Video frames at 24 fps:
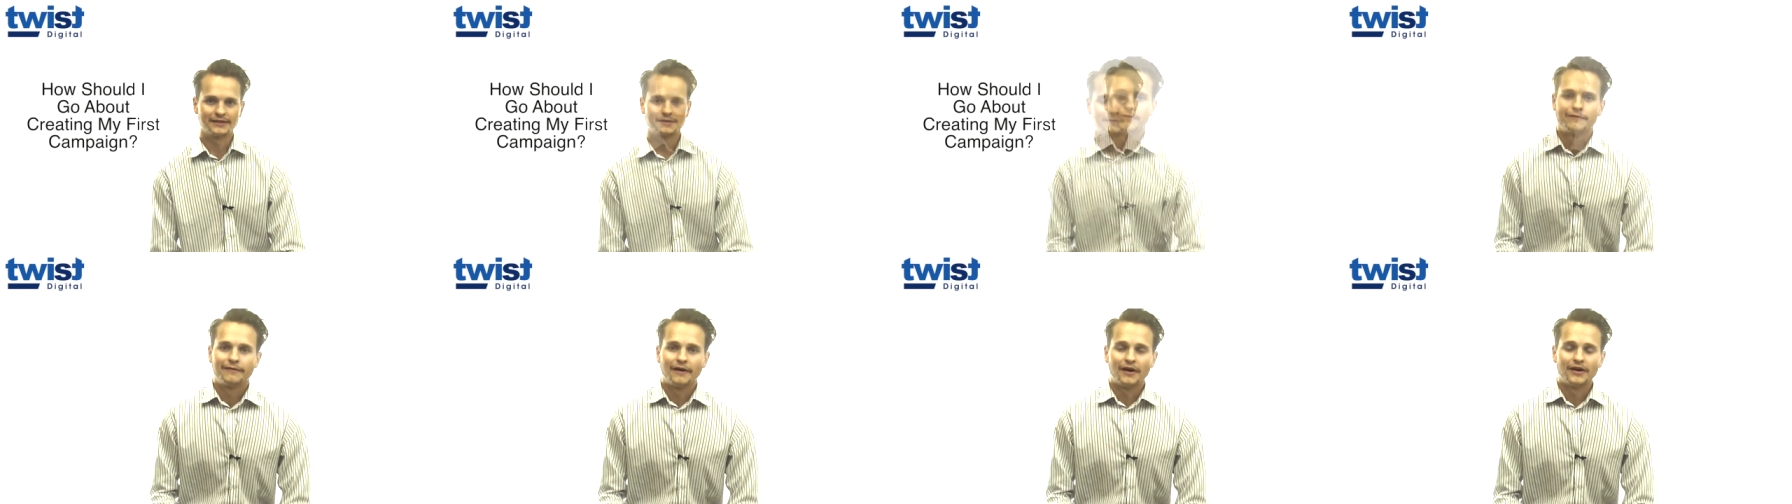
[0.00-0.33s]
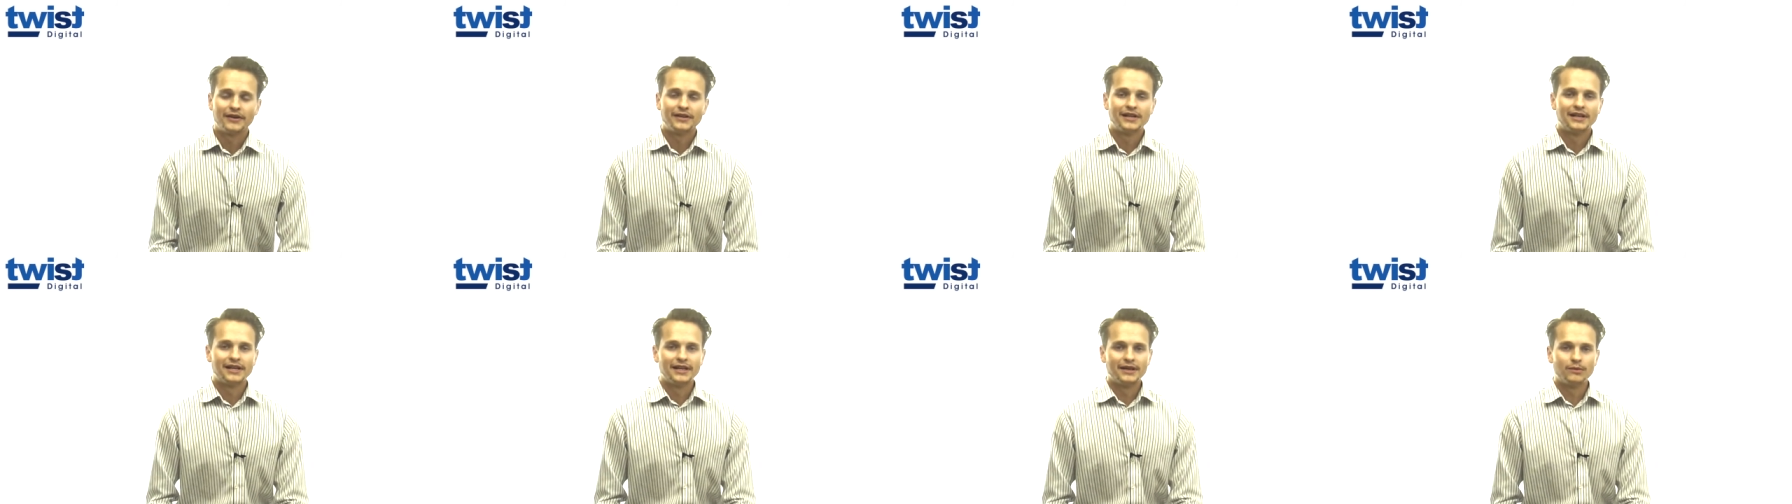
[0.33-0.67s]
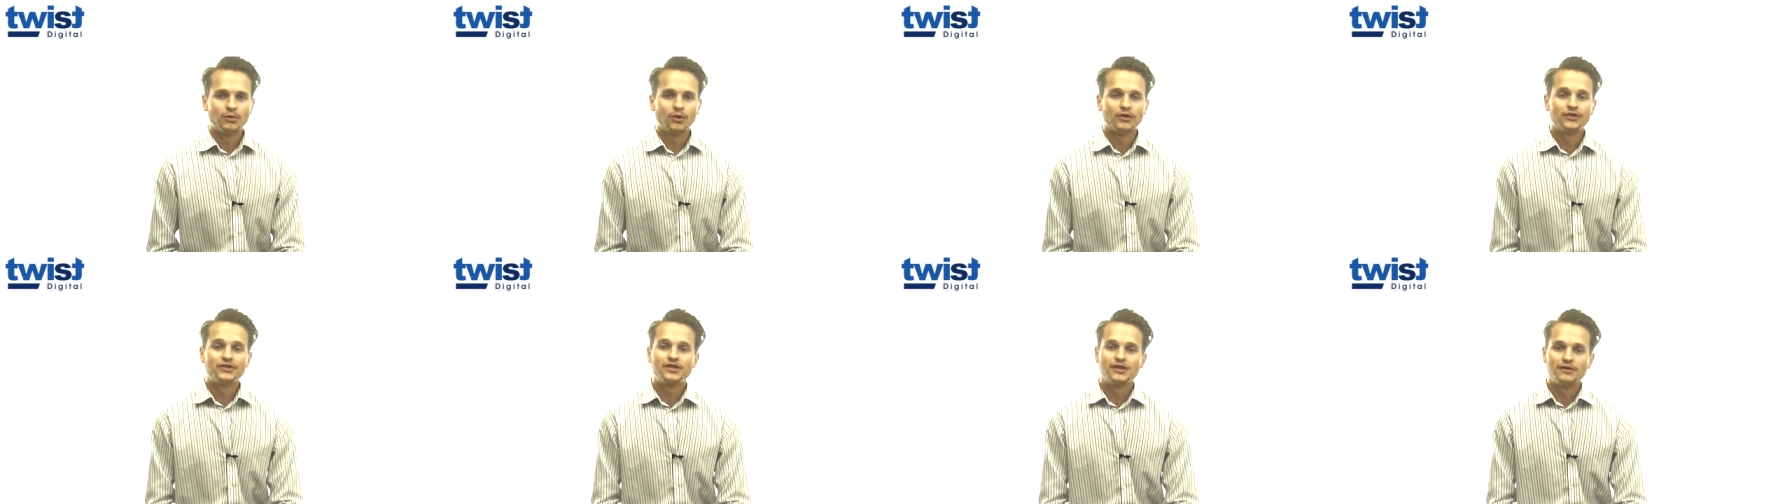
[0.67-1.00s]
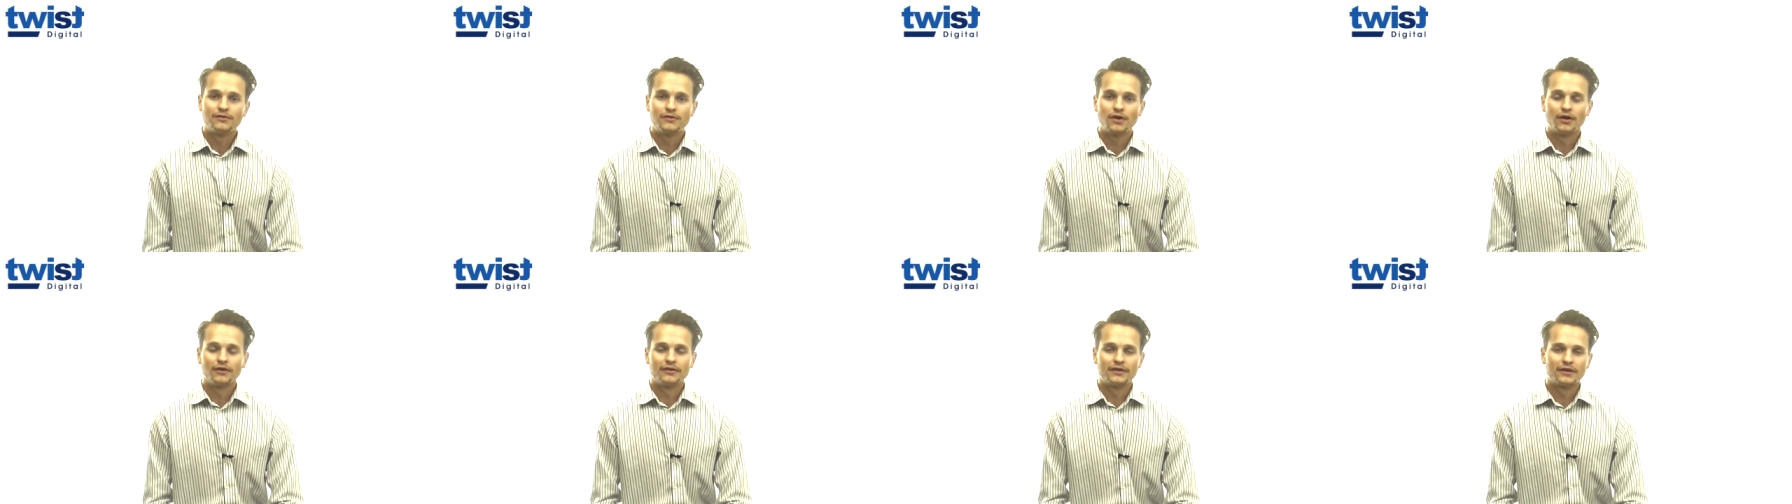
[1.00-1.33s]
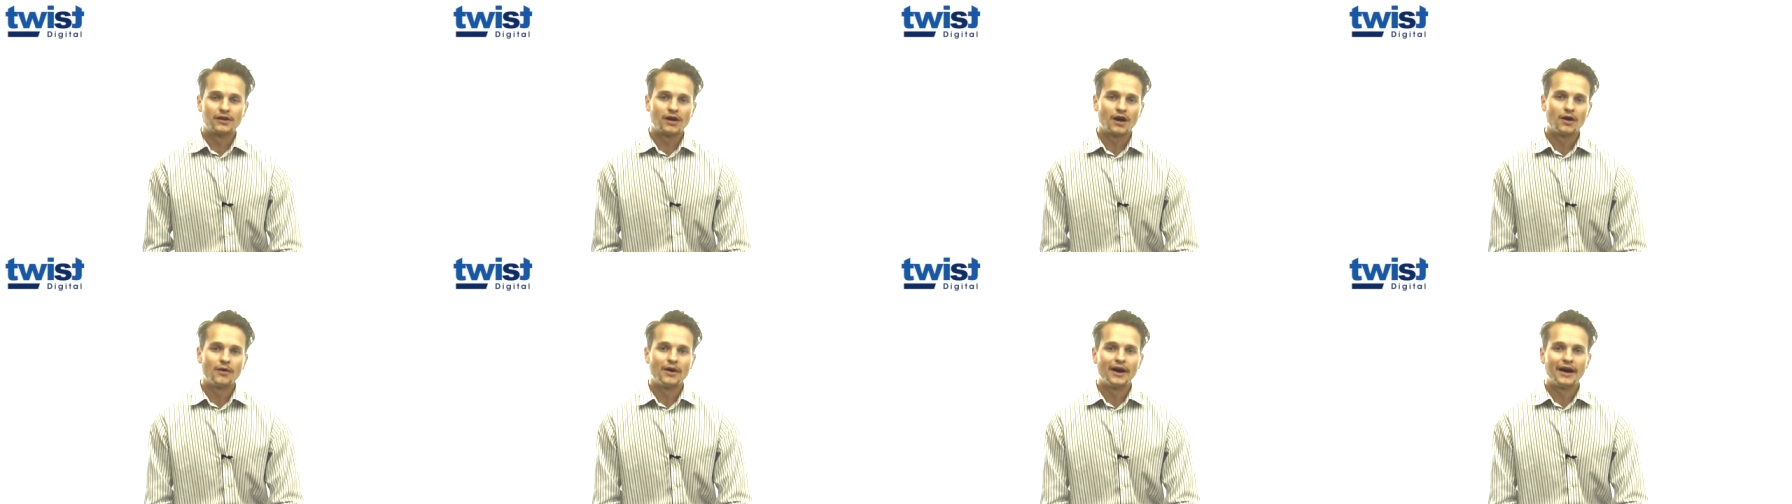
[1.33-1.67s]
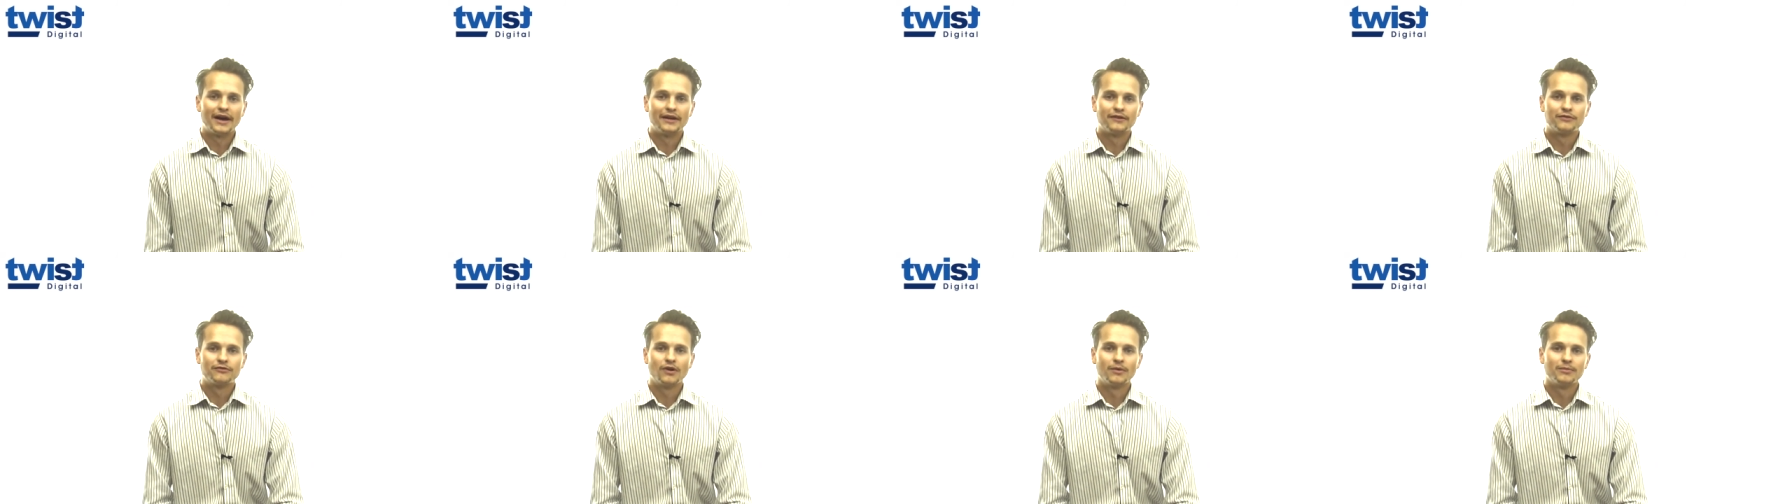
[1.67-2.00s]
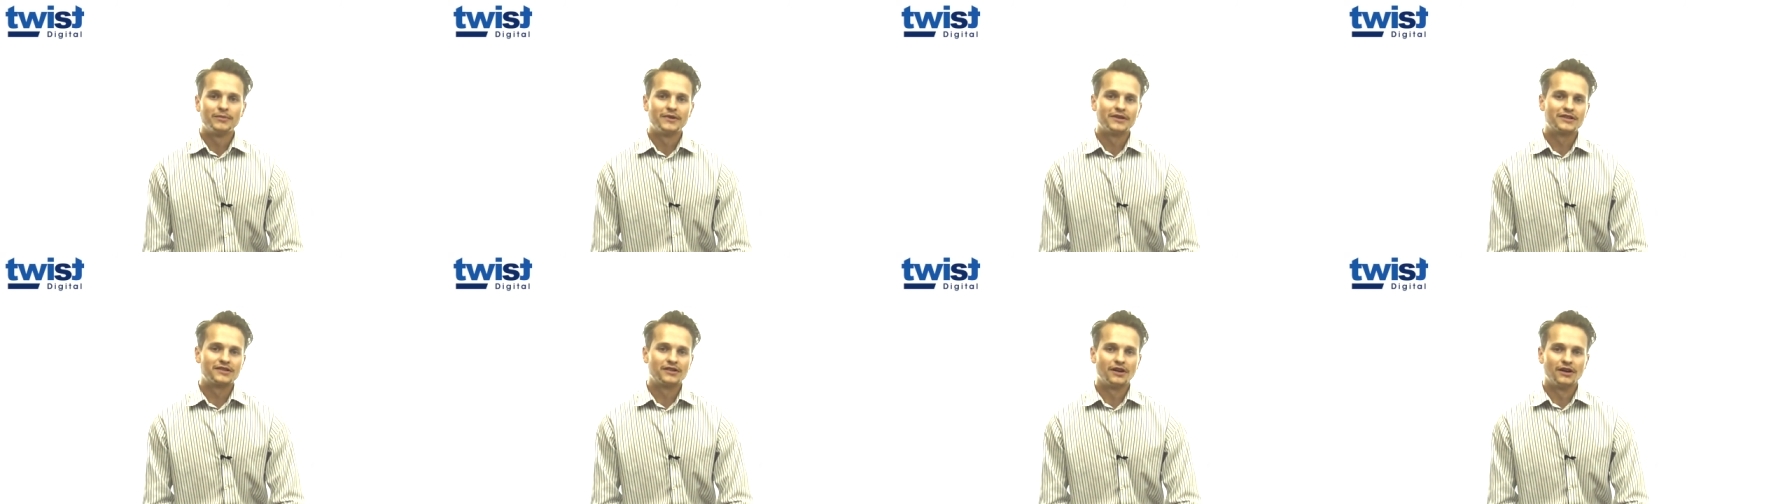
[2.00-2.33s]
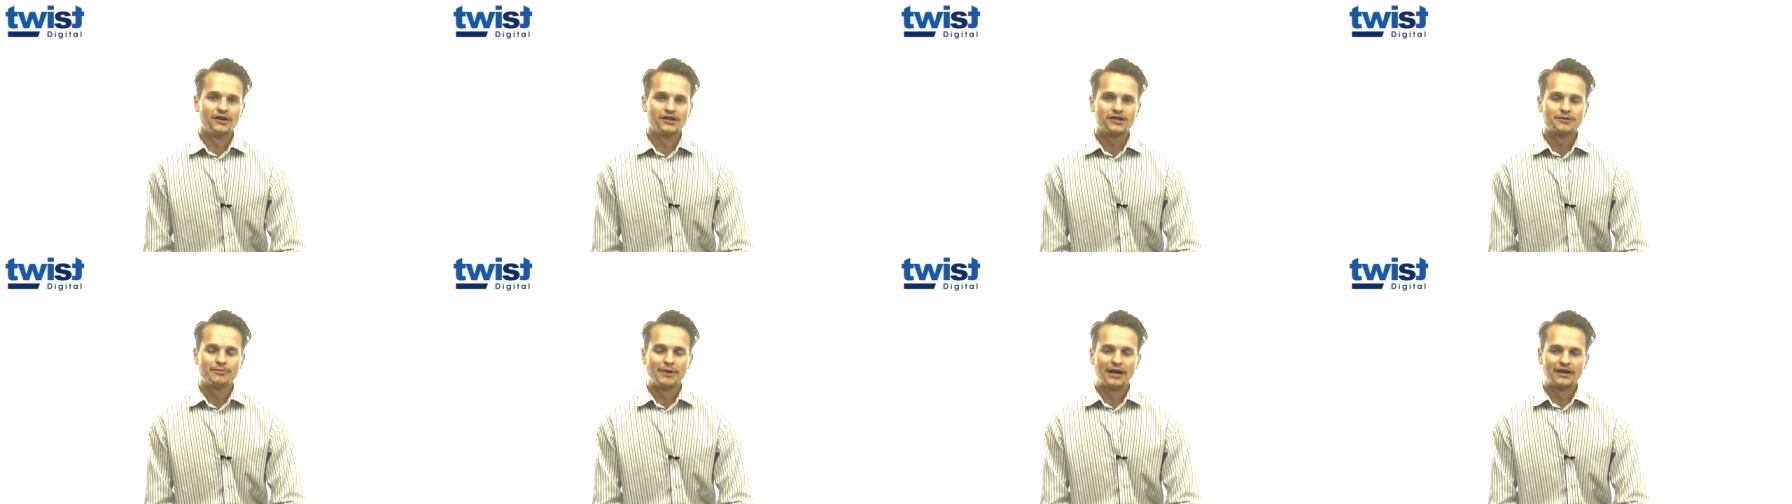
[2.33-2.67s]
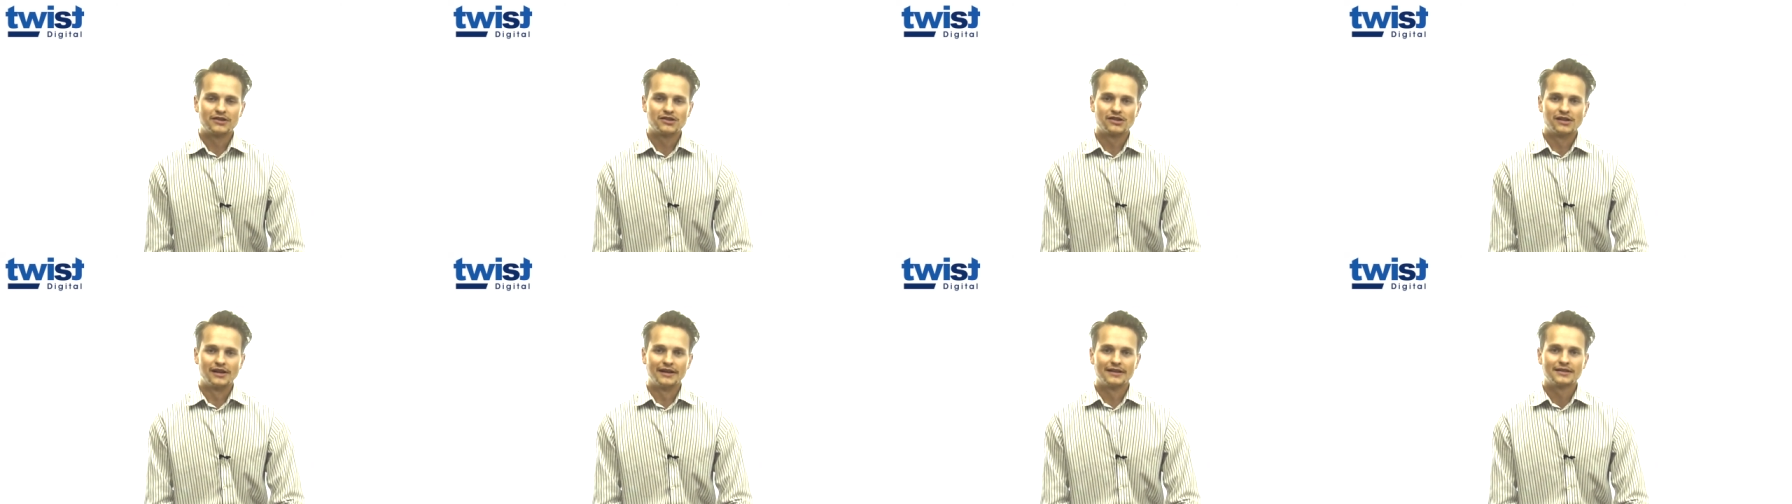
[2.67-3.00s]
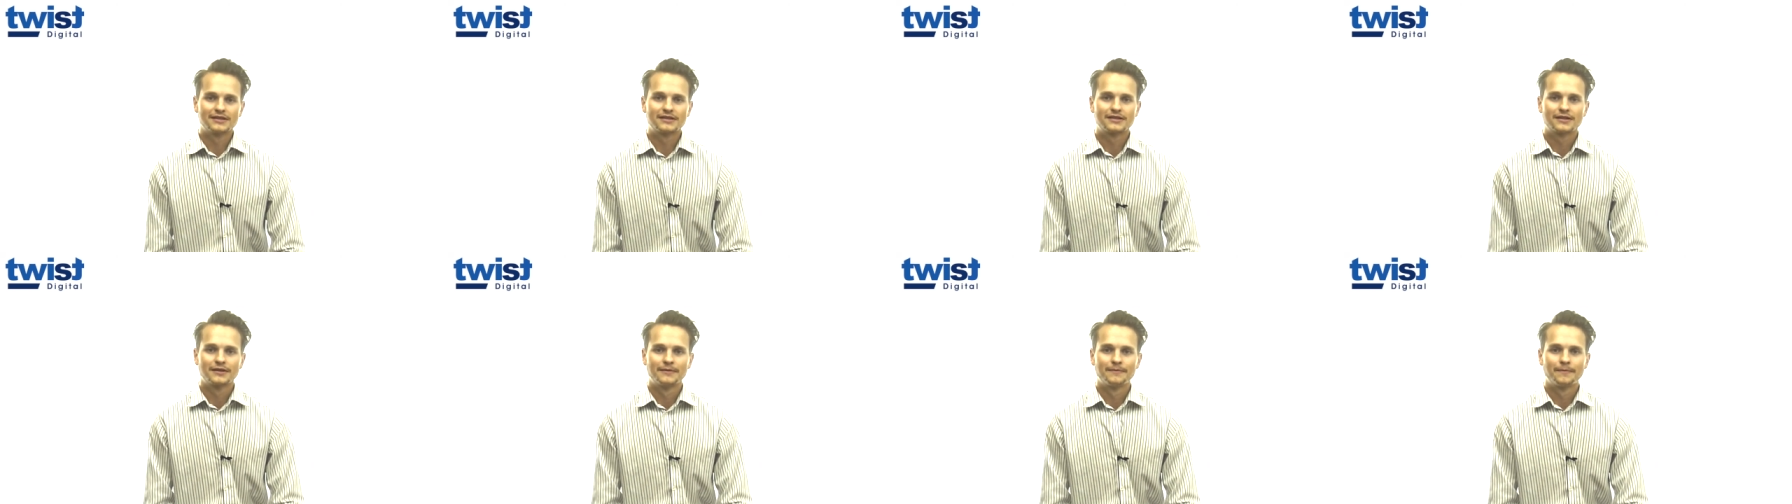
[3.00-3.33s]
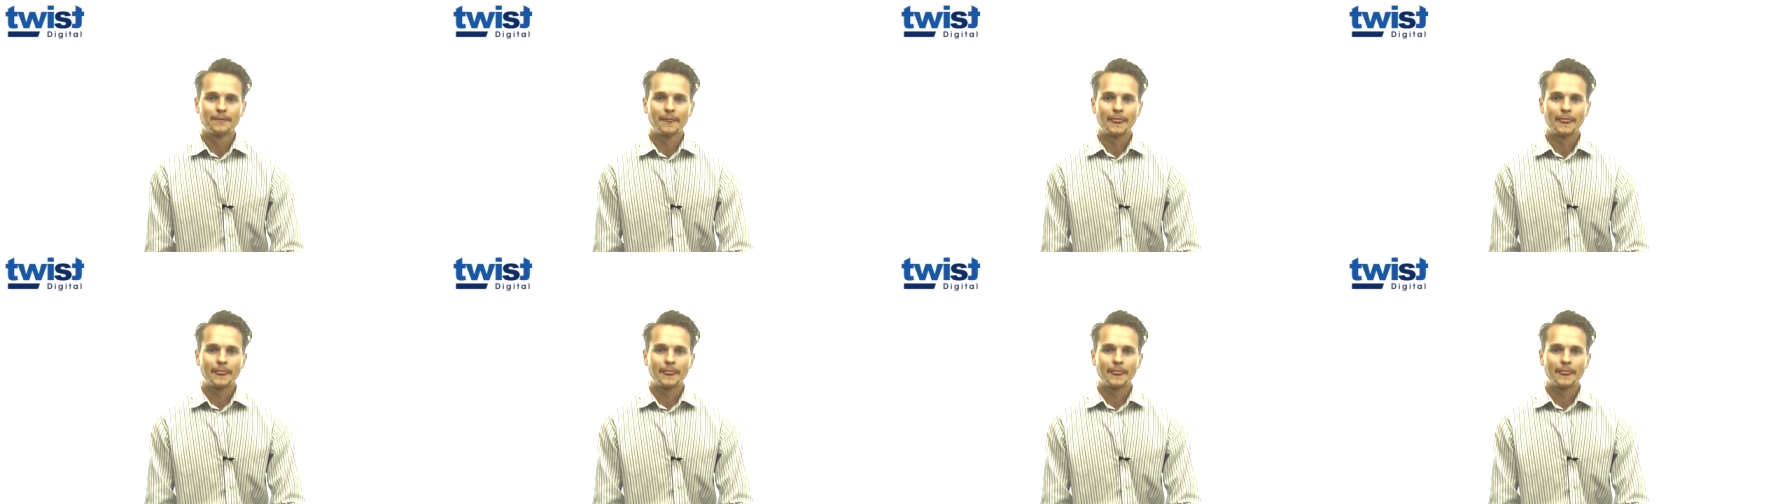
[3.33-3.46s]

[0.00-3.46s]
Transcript: Finally, once you've got the go-ahead from the search specialist,